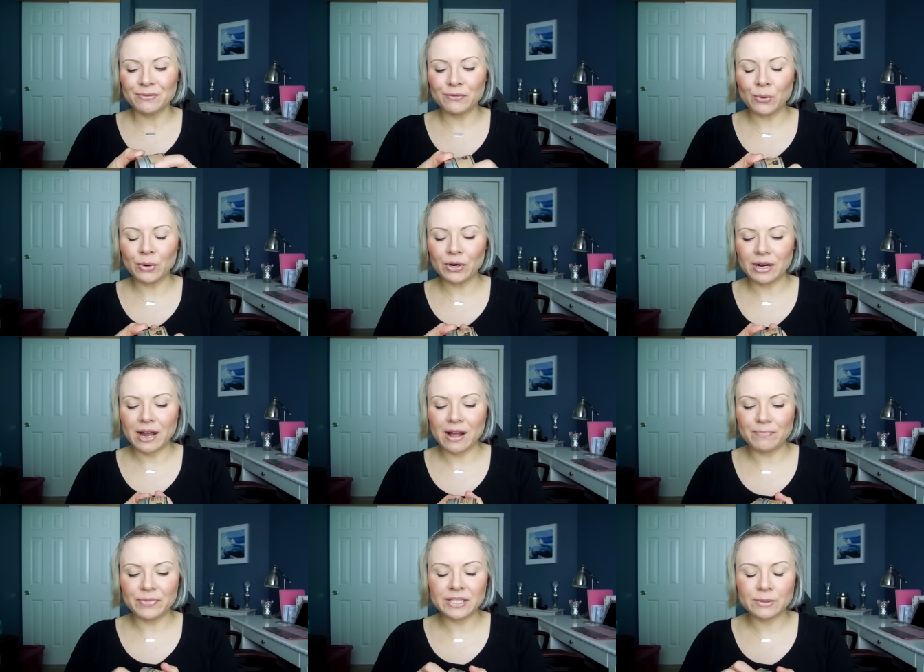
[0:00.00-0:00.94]
for
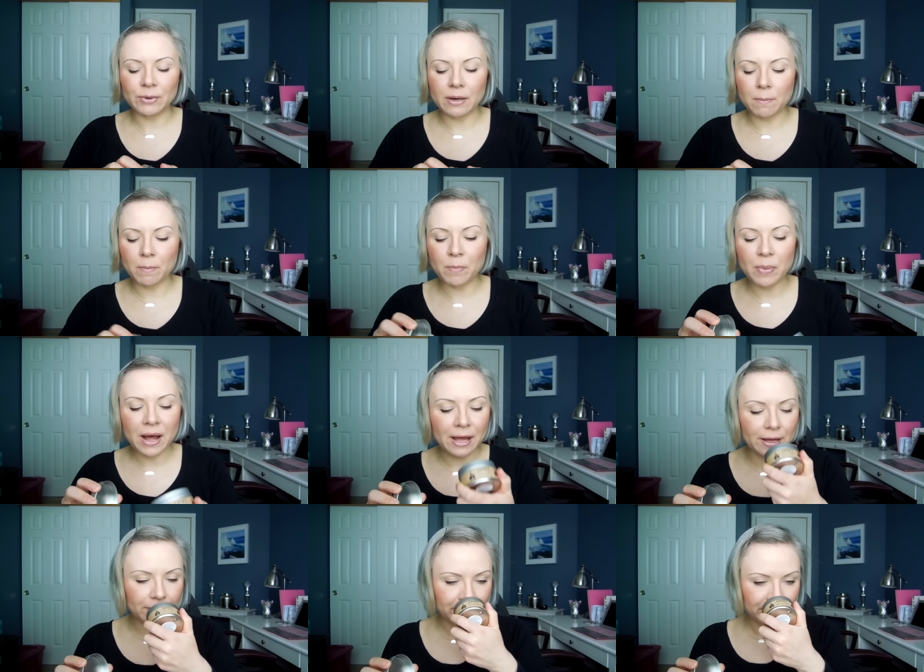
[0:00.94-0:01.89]
um, this one,
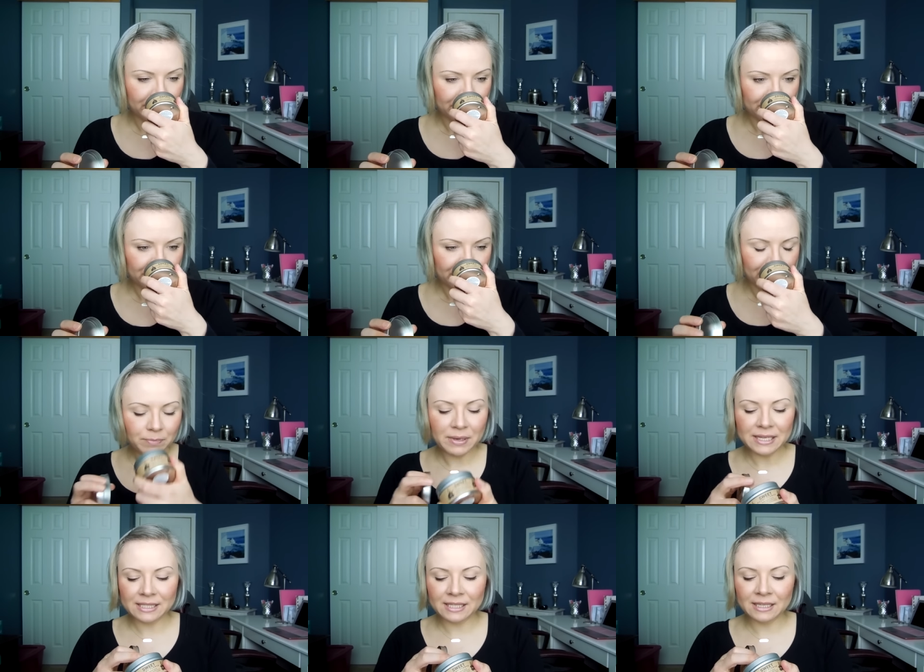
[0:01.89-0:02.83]
but
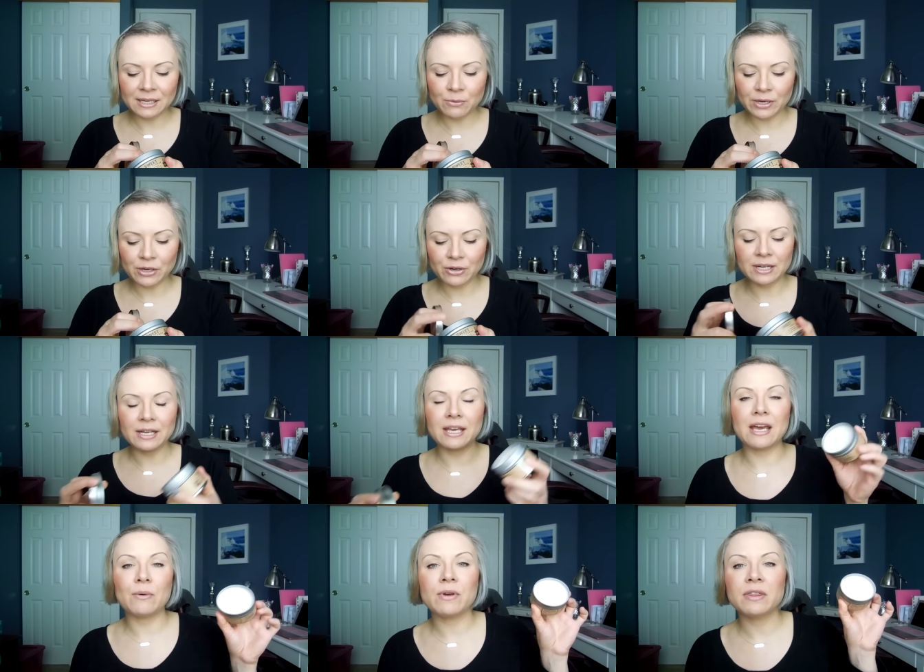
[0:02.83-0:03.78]
basically what you're going to
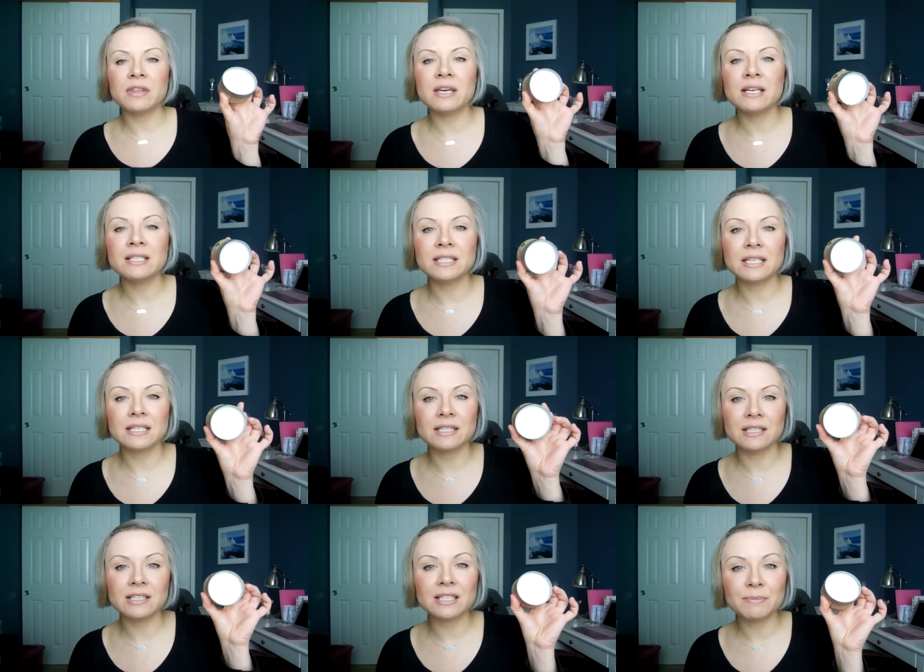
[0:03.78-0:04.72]
get with this
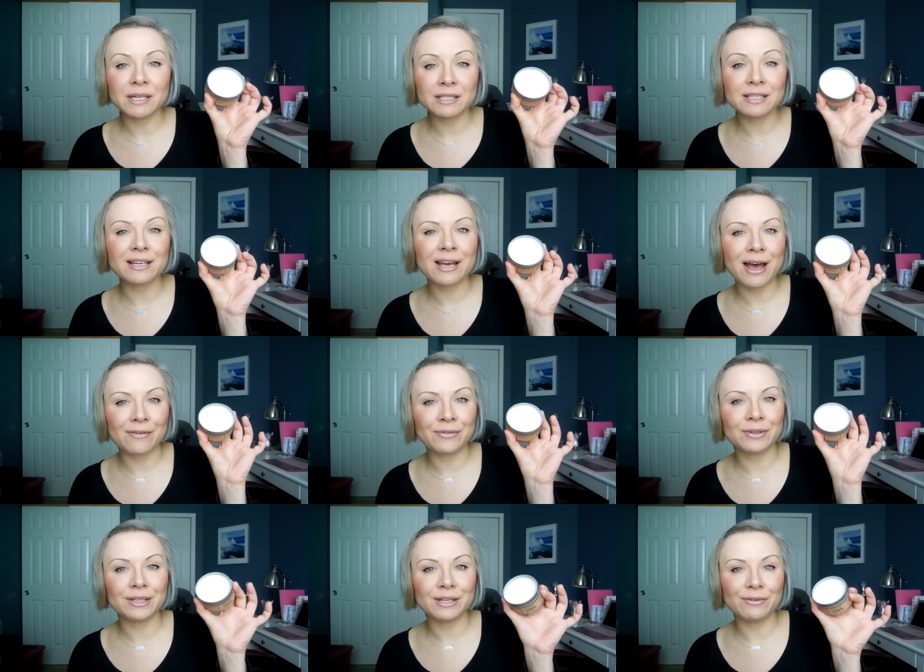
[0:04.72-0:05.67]
is this smells like
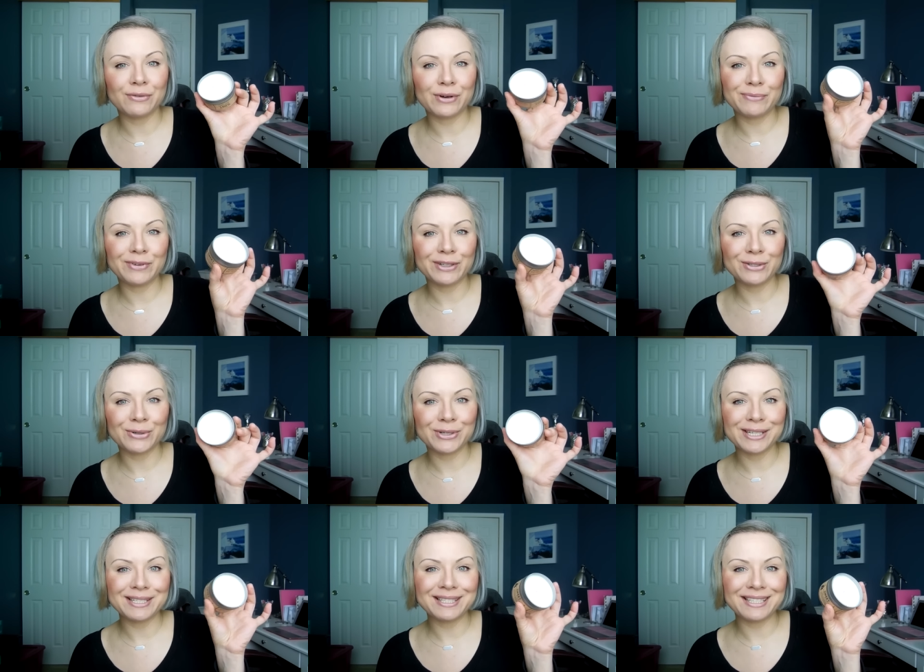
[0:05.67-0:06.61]
Heavenly from
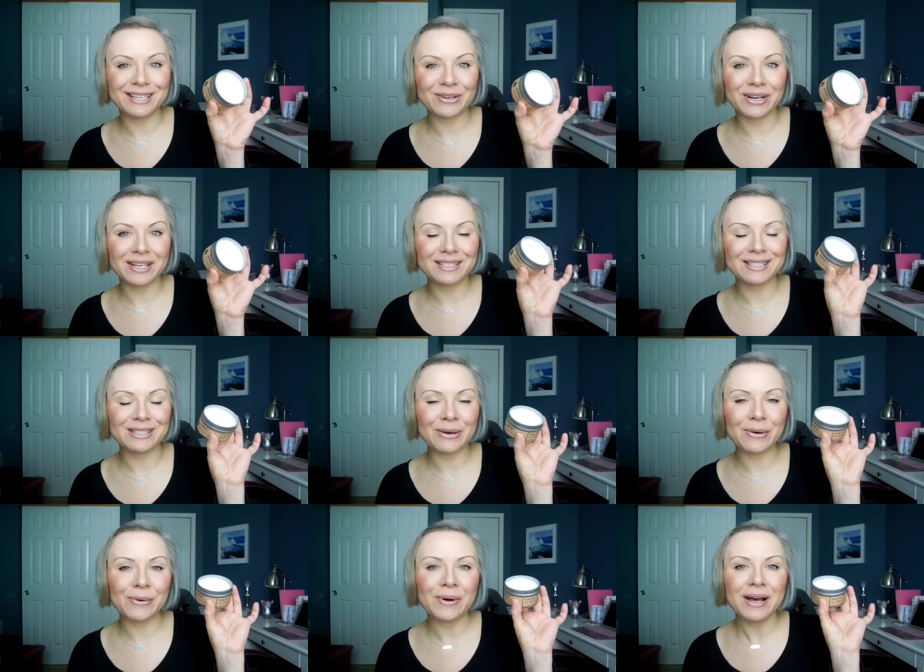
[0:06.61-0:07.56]
Victoria's Secret.
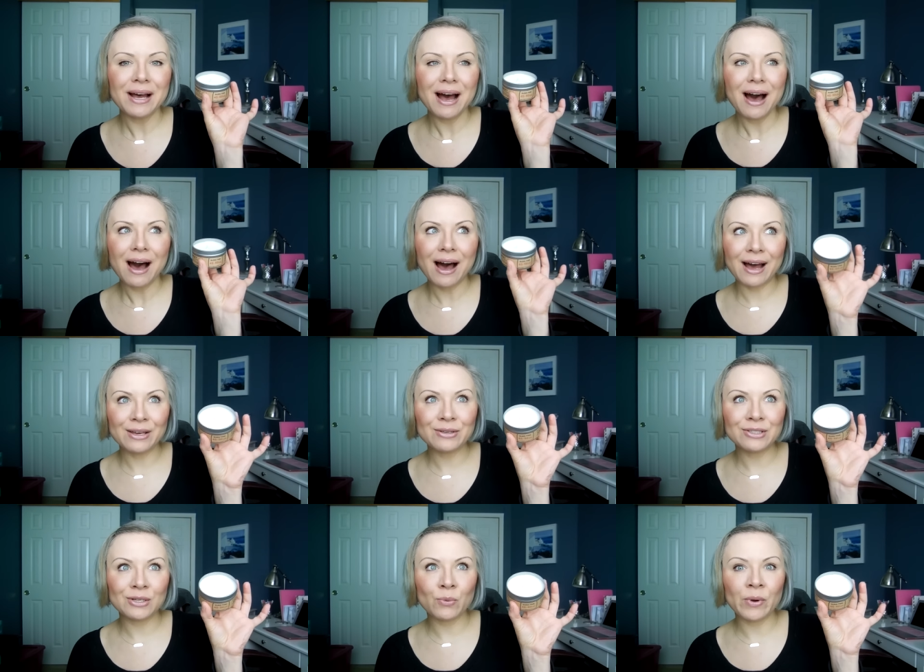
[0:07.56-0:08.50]
So I
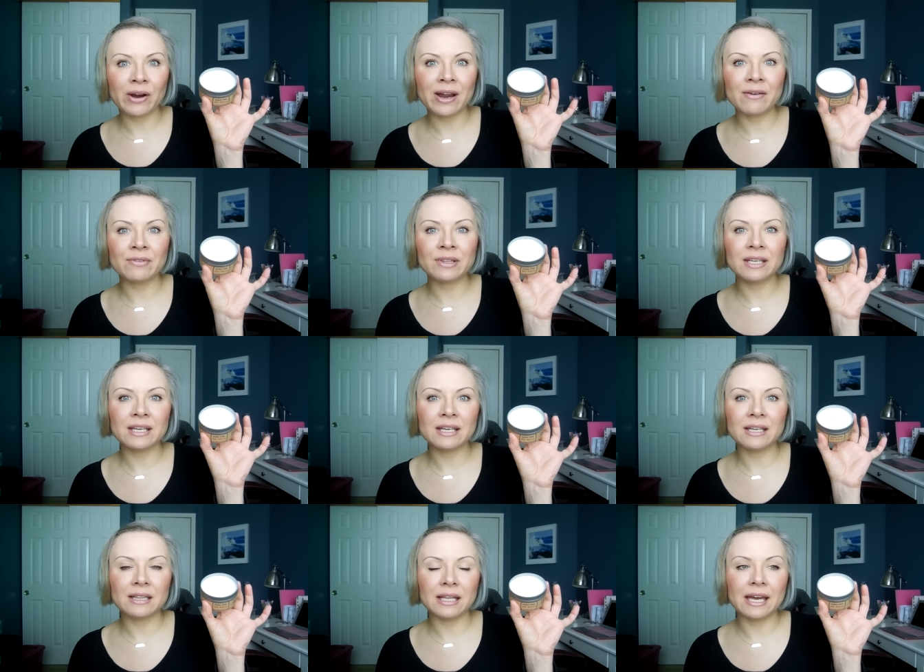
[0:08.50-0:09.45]
used to wear
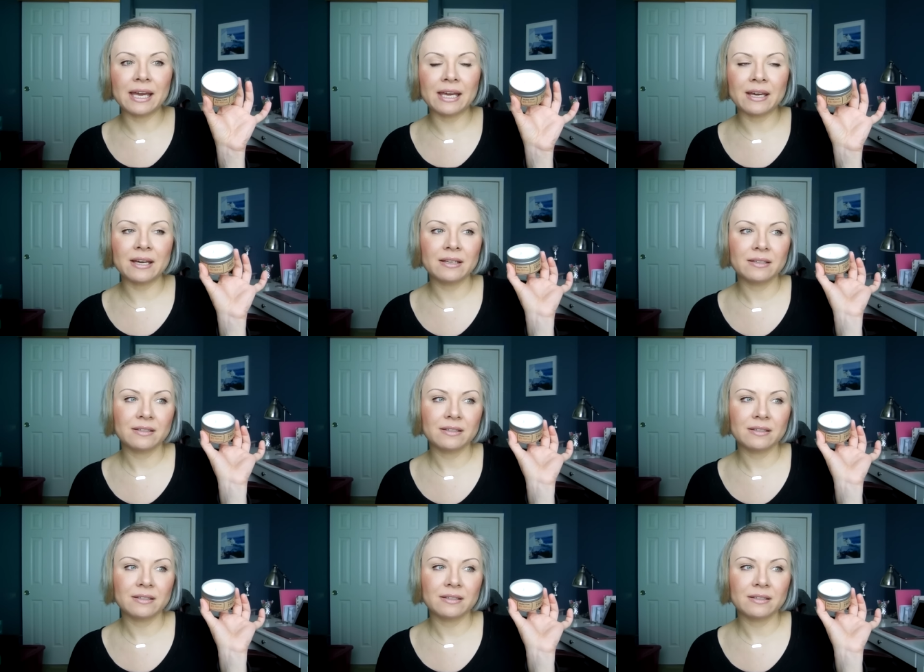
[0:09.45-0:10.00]
Heavenly like